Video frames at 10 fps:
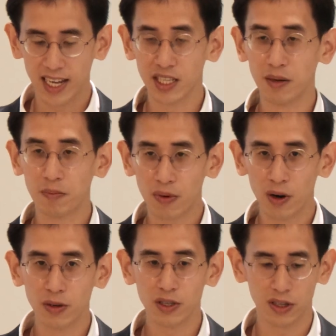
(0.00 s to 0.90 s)
as an
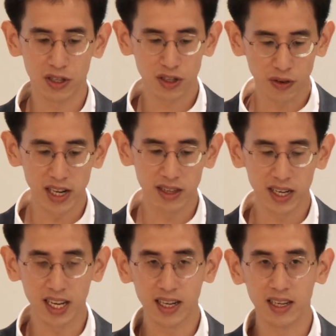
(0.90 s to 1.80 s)
approach to
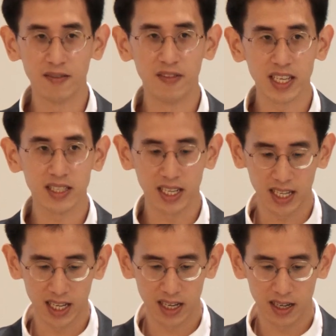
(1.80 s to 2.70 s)
strengthening, investing
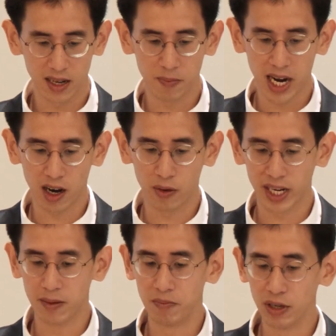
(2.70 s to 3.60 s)
in,
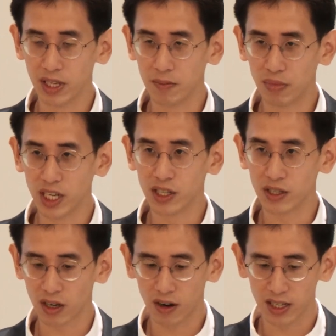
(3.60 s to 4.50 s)
empowering, and building
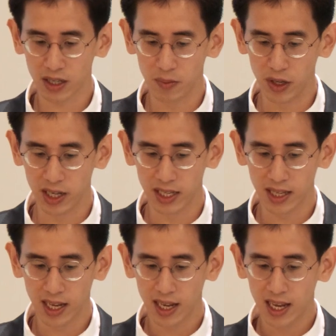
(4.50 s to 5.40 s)
bridges across communities
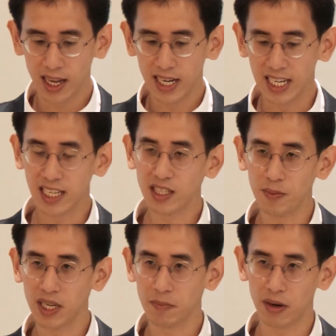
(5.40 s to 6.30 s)
needs to
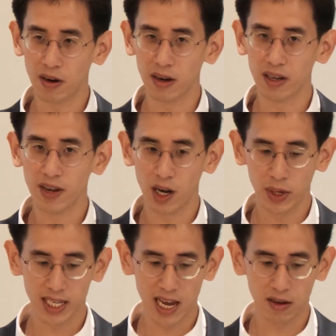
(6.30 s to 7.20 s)
be a part of how
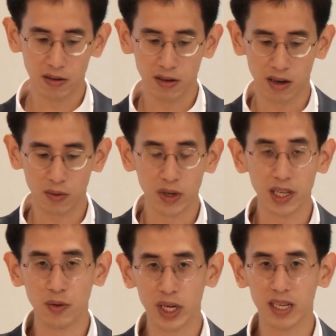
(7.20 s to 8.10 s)
we tackle our
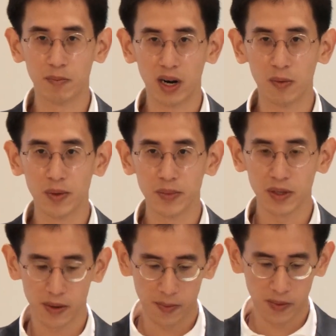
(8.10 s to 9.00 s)
really wicked problems.